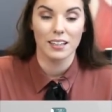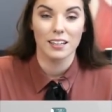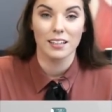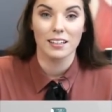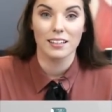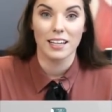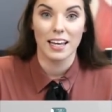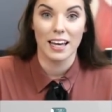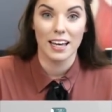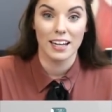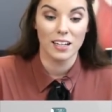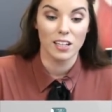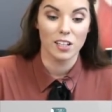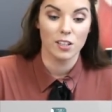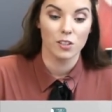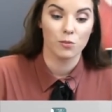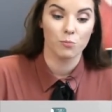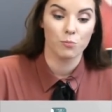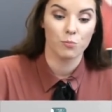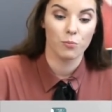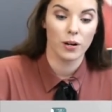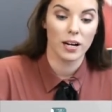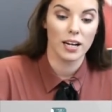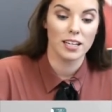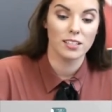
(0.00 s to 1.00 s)
Then
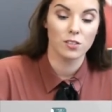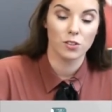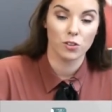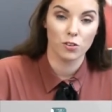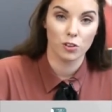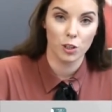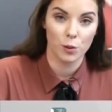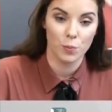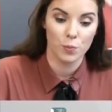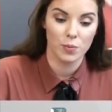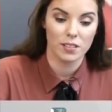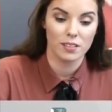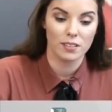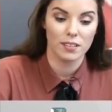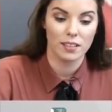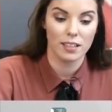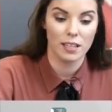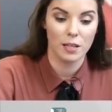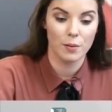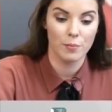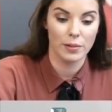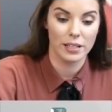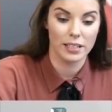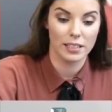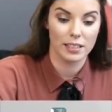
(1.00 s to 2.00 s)
press groups in the
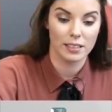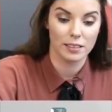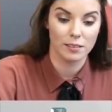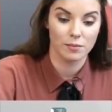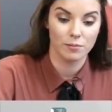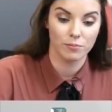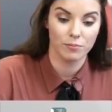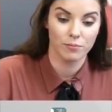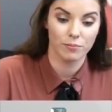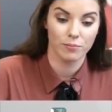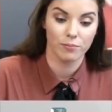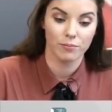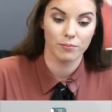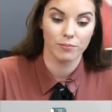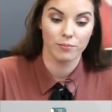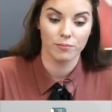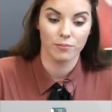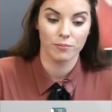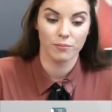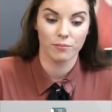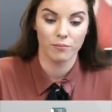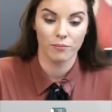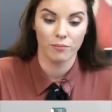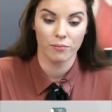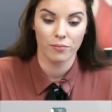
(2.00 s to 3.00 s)
middle.
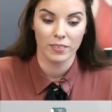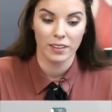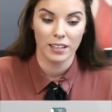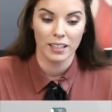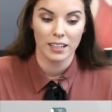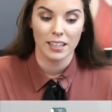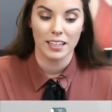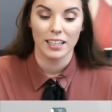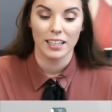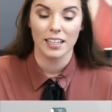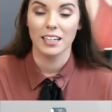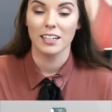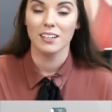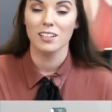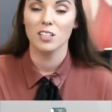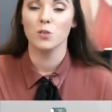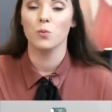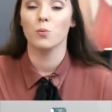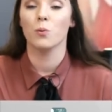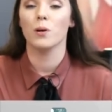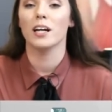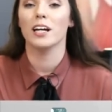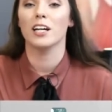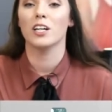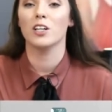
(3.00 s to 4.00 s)
Here's
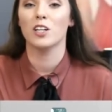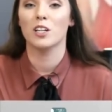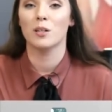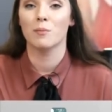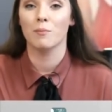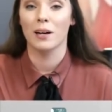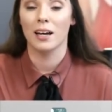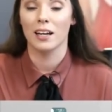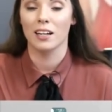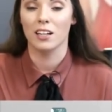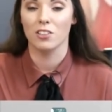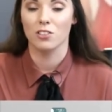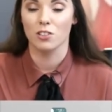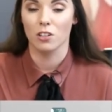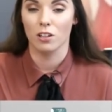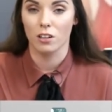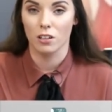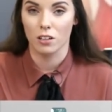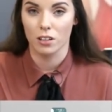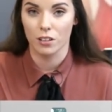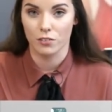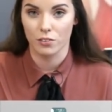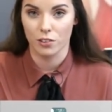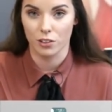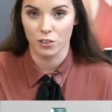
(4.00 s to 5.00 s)
where you can manage all
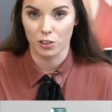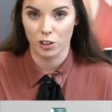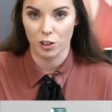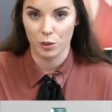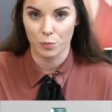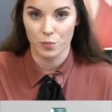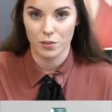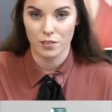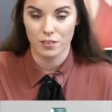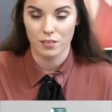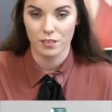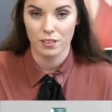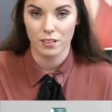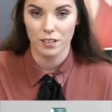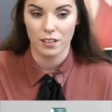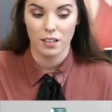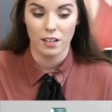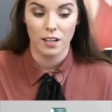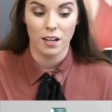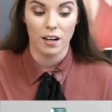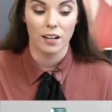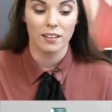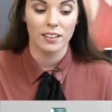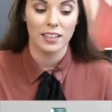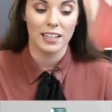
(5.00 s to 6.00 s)
of your groups.
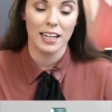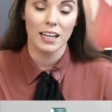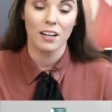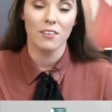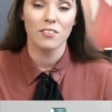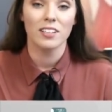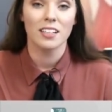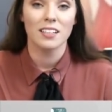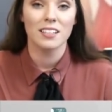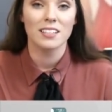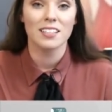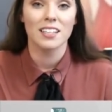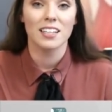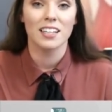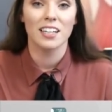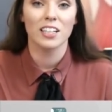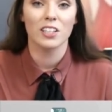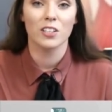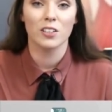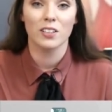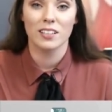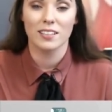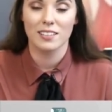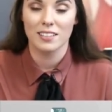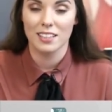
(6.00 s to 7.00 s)
On the left hand side
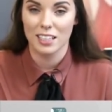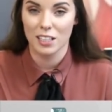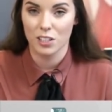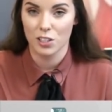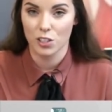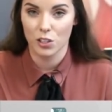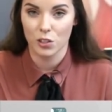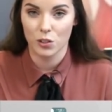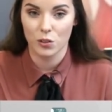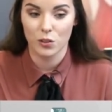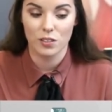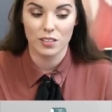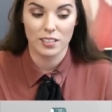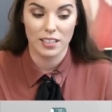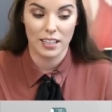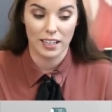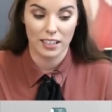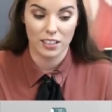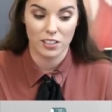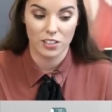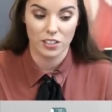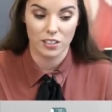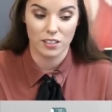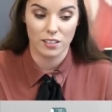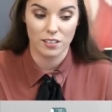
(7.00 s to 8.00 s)
you can see two
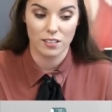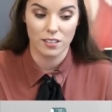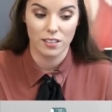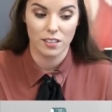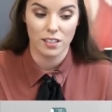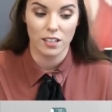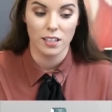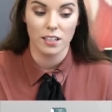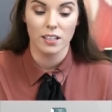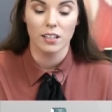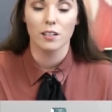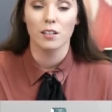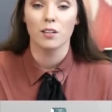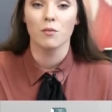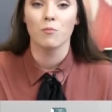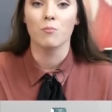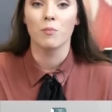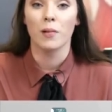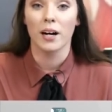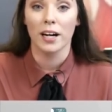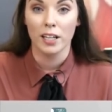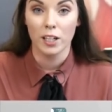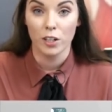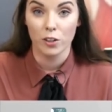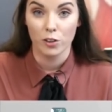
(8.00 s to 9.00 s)
sections.
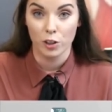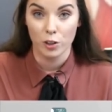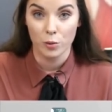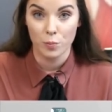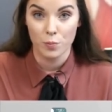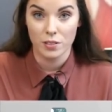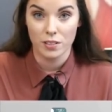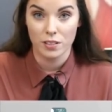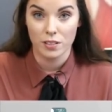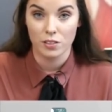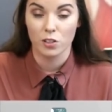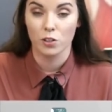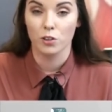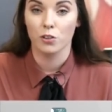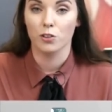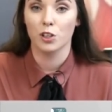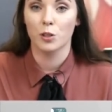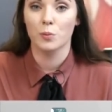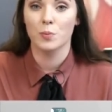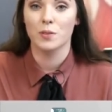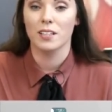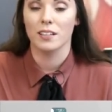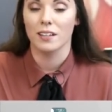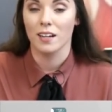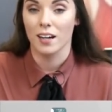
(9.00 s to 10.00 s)
My groups, so
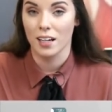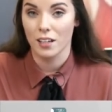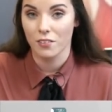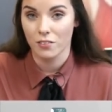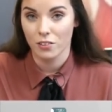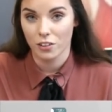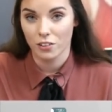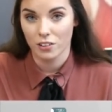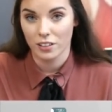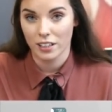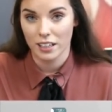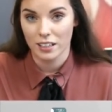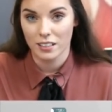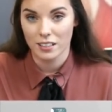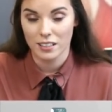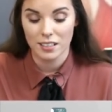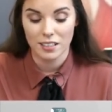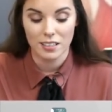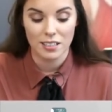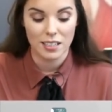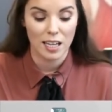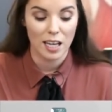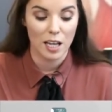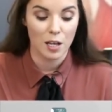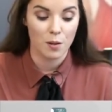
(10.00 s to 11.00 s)
groups that I've
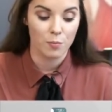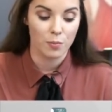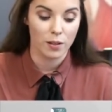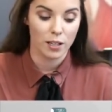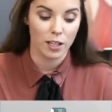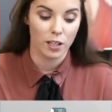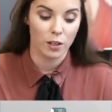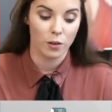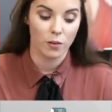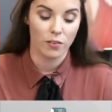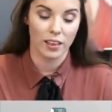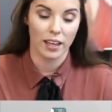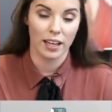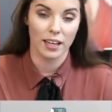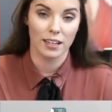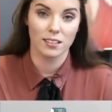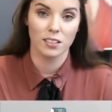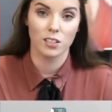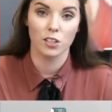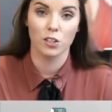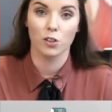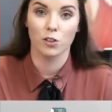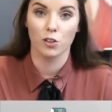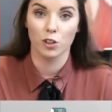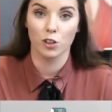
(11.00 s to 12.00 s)
created, and below that
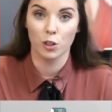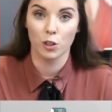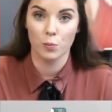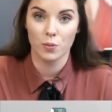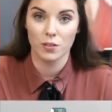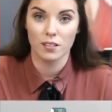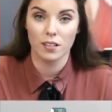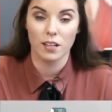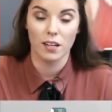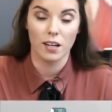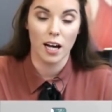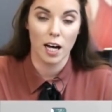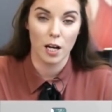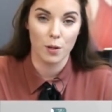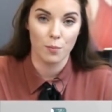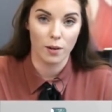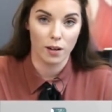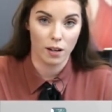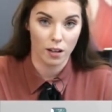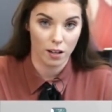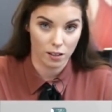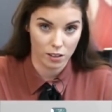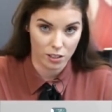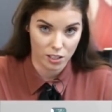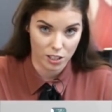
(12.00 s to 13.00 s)
groups I
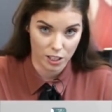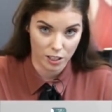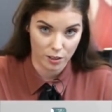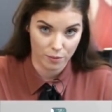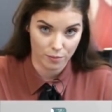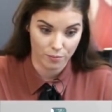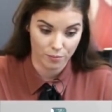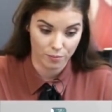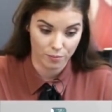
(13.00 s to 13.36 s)
belong to.